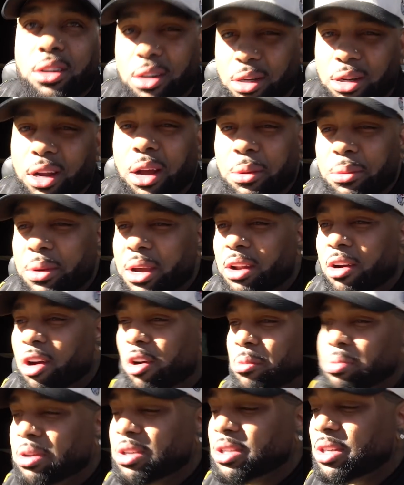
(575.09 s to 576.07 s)
You know what I mean?
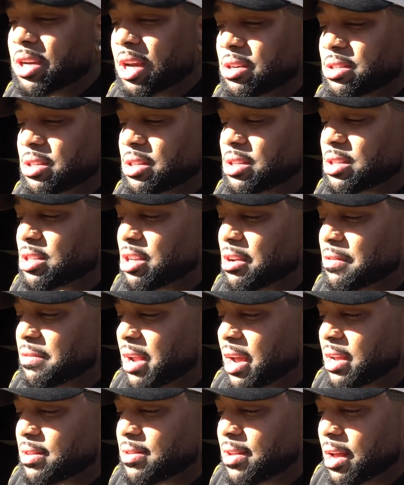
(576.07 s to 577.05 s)
Our appreciation and stuff
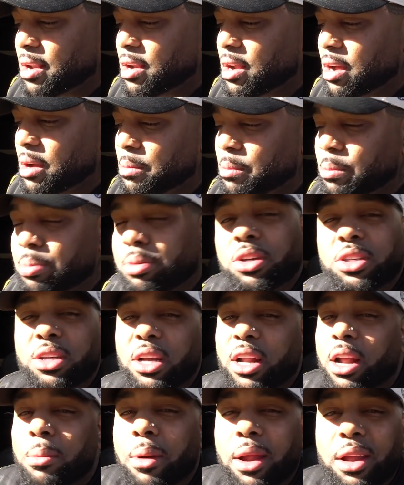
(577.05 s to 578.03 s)
like that. Um,
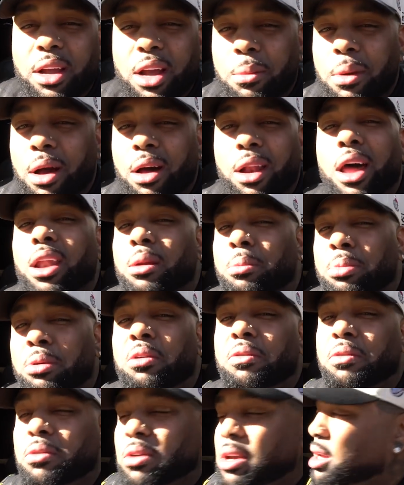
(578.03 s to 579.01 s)
appreciate everybody come out. A lot of
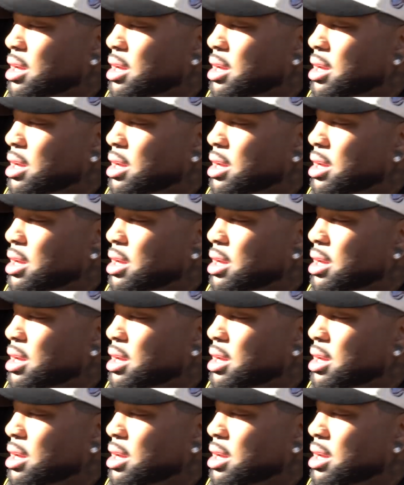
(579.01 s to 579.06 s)
beautiful